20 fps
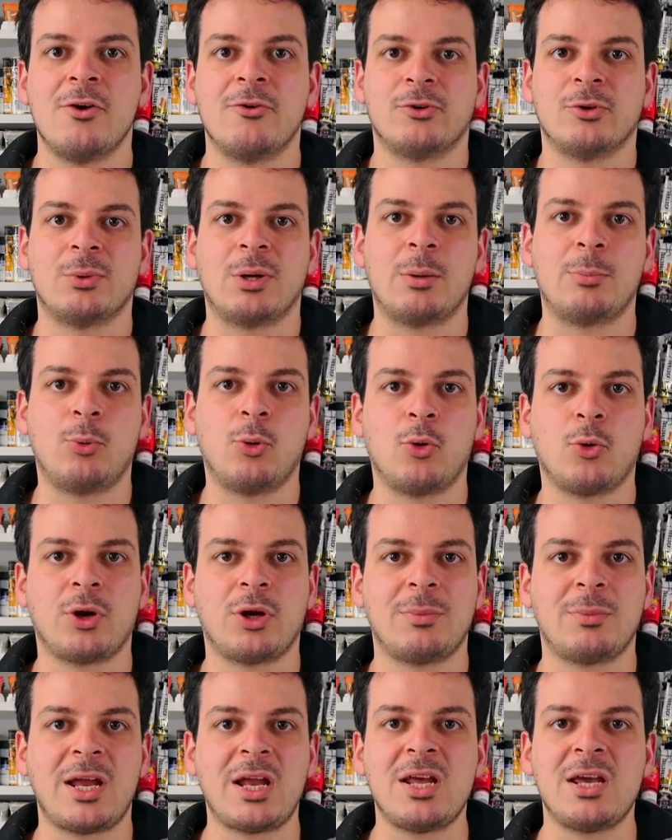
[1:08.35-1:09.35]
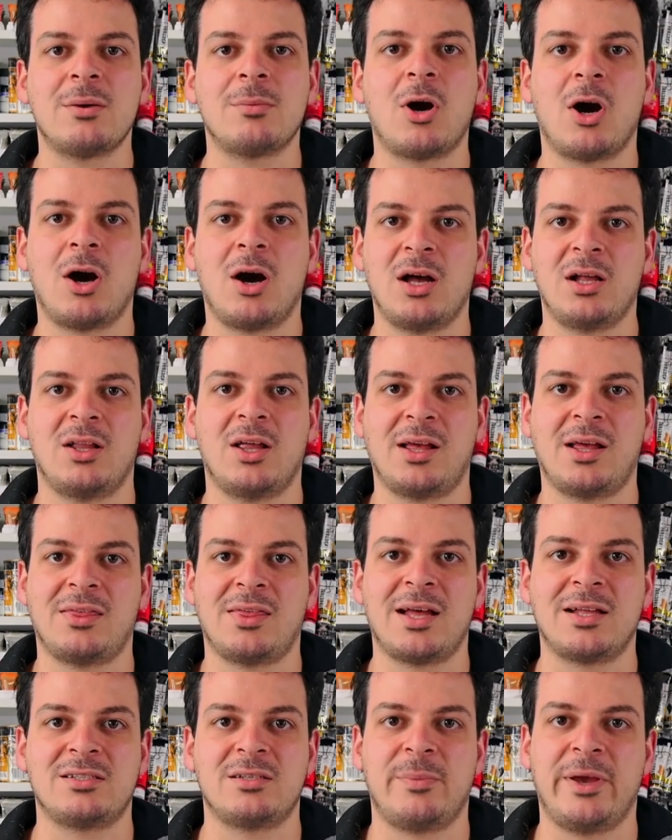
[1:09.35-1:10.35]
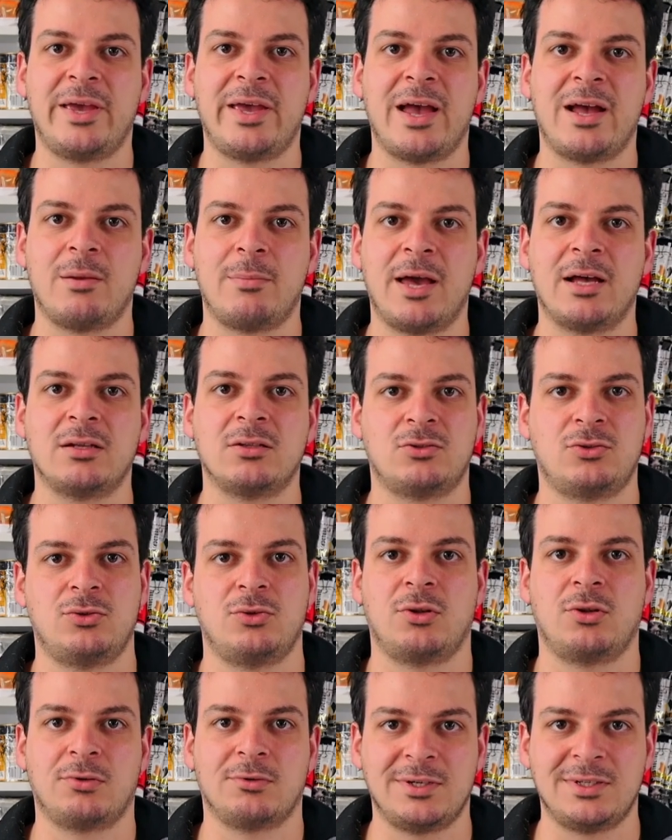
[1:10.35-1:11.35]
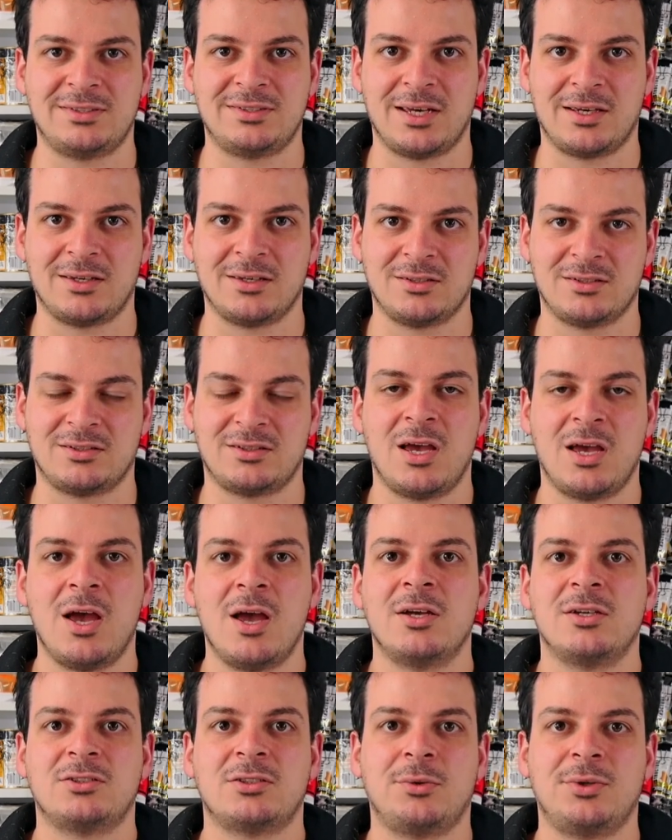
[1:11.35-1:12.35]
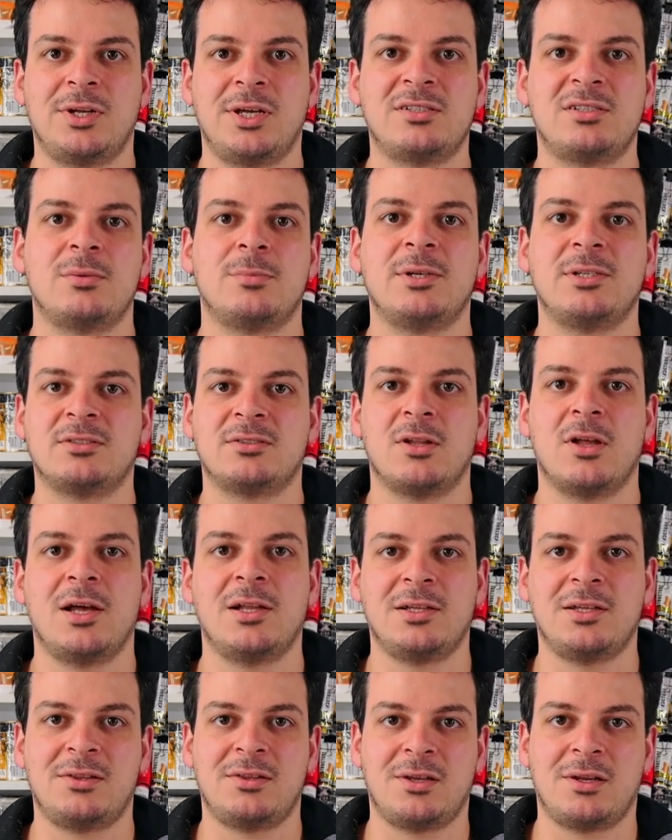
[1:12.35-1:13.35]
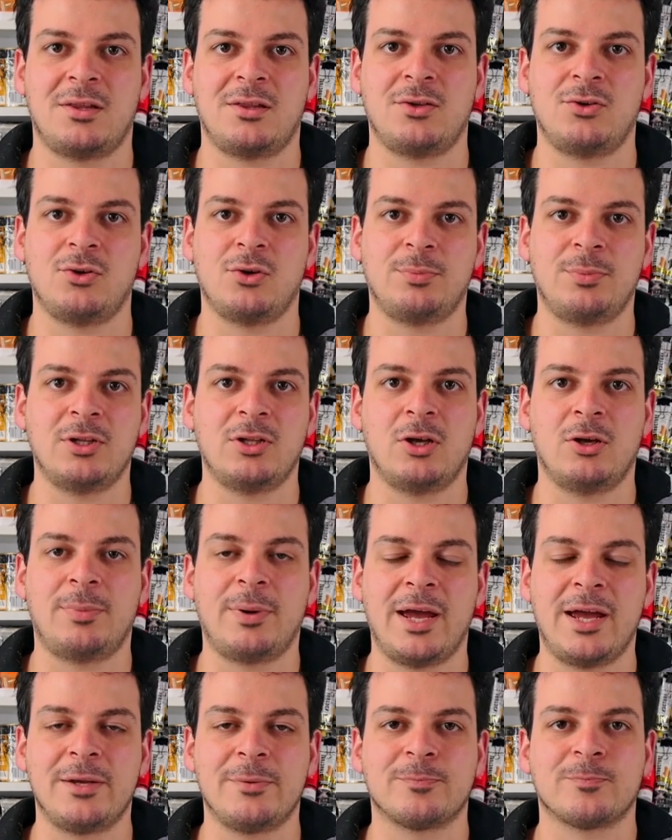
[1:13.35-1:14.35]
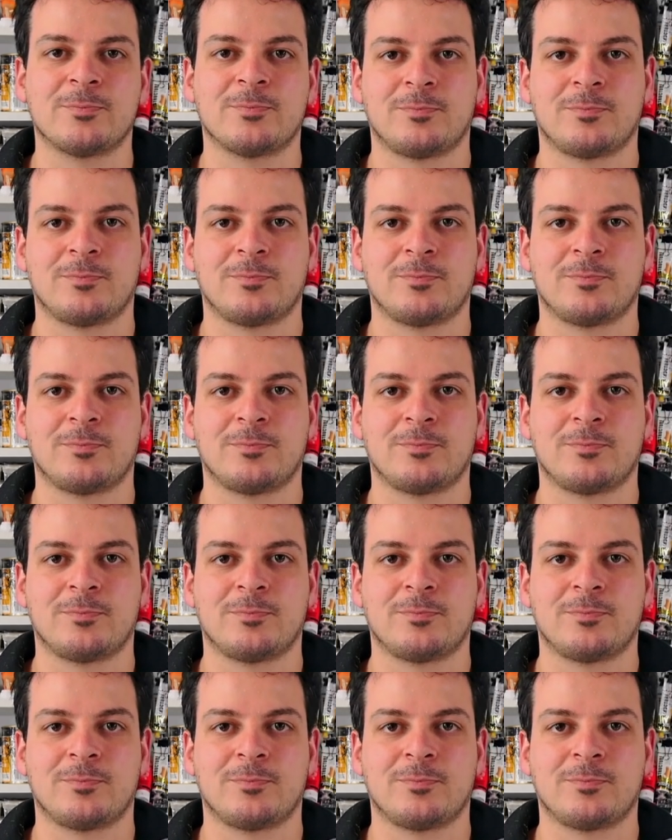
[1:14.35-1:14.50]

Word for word: For my pouring medium, I like that to be at about two to three seconds. So it needs to be slightly thinner than your pillow paint,